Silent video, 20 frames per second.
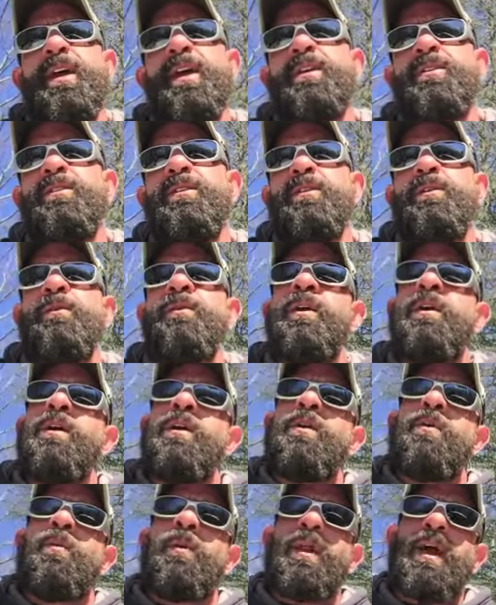next to you,
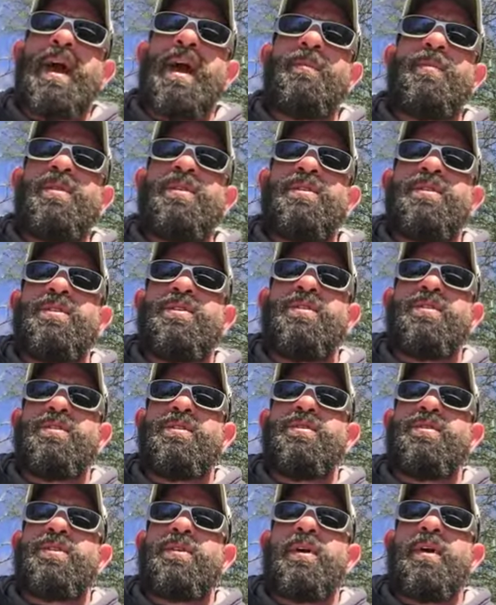what happens is
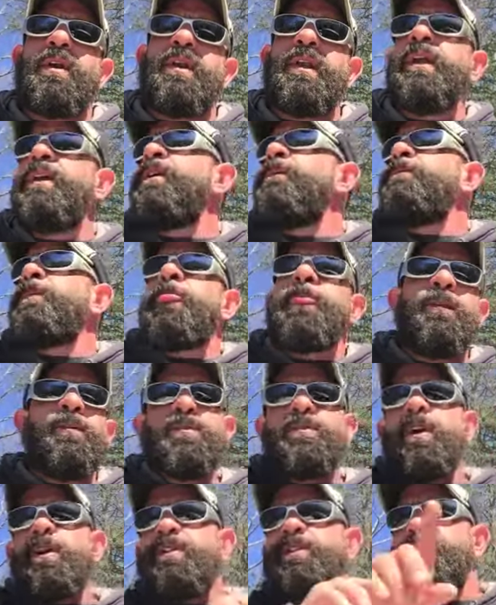you
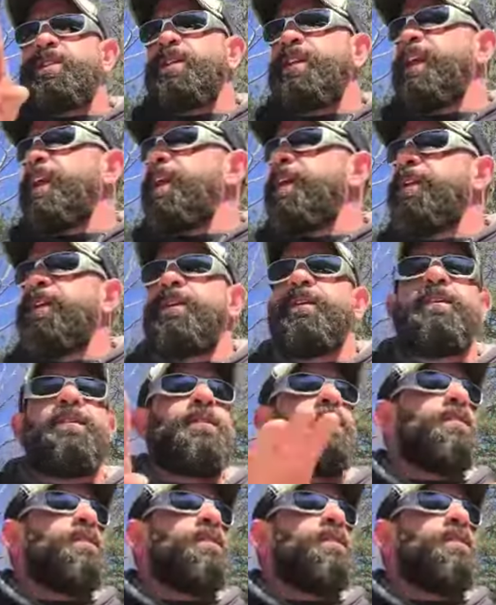start scanning